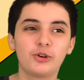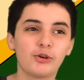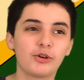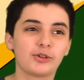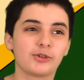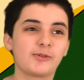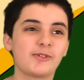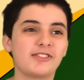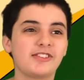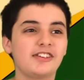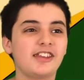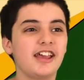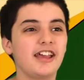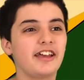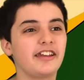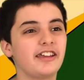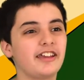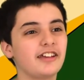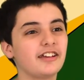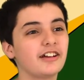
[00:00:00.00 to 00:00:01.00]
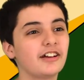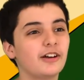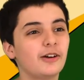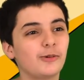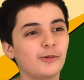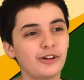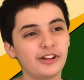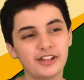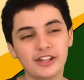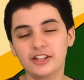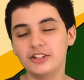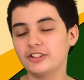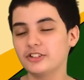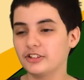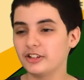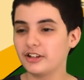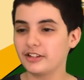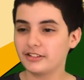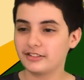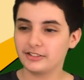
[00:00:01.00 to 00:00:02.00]
Tours with Danny, where you
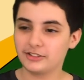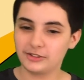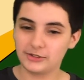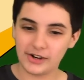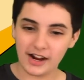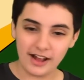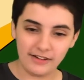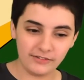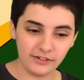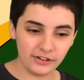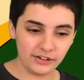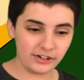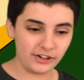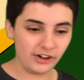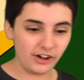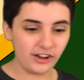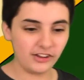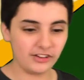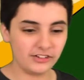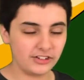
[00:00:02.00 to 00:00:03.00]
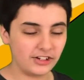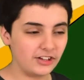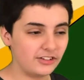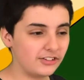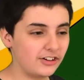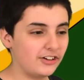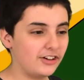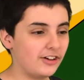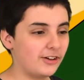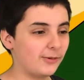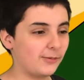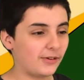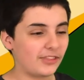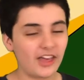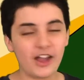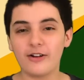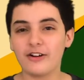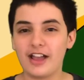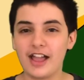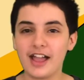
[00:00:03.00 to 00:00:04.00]
can travel to colleges
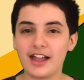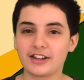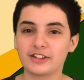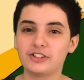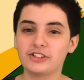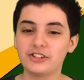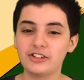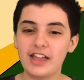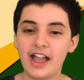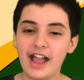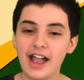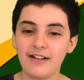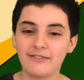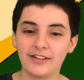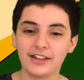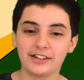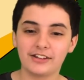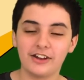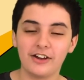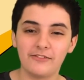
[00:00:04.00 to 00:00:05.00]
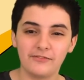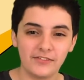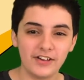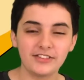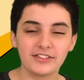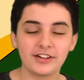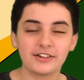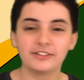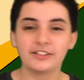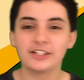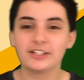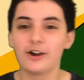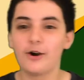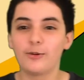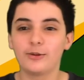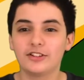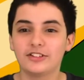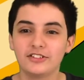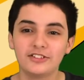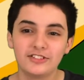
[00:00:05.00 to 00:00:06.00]
without actually having to physically
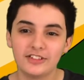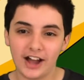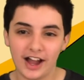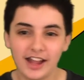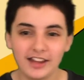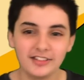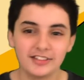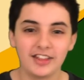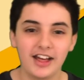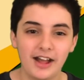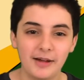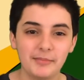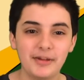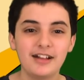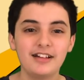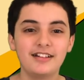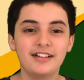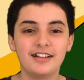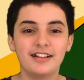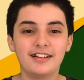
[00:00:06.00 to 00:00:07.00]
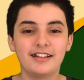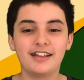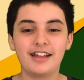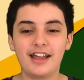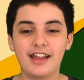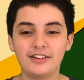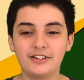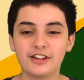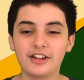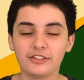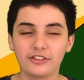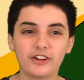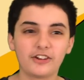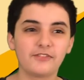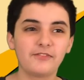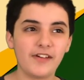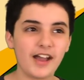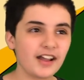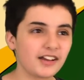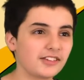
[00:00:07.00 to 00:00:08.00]
go inside them, and you can learn
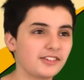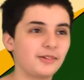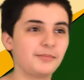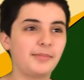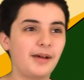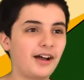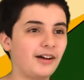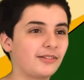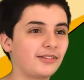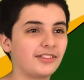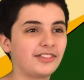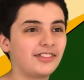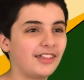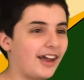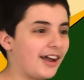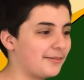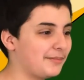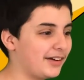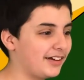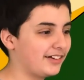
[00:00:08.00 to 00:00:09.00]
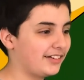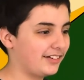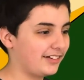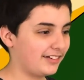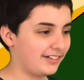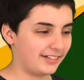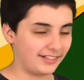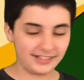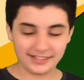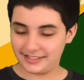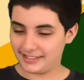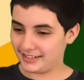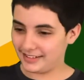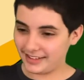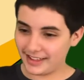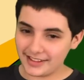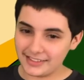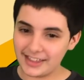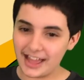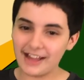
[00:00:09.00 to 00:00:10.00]
facts about them
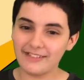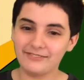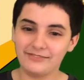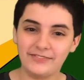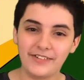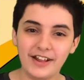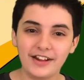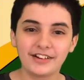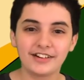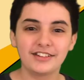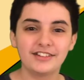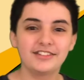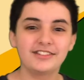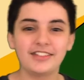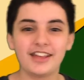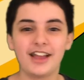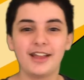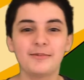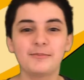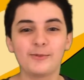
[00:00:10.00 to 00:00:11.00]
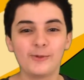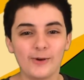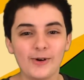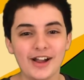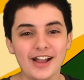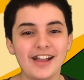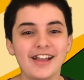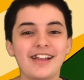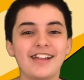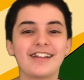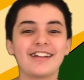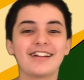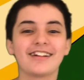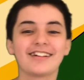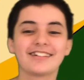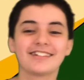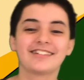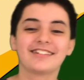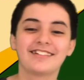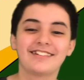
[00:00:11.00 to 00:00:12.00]
in that very same way.
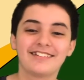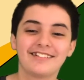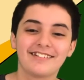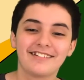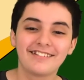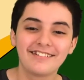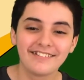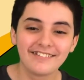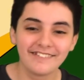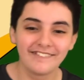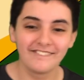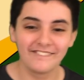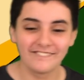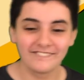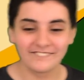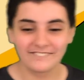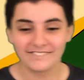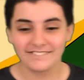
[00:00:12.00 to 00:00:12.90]
Hmm.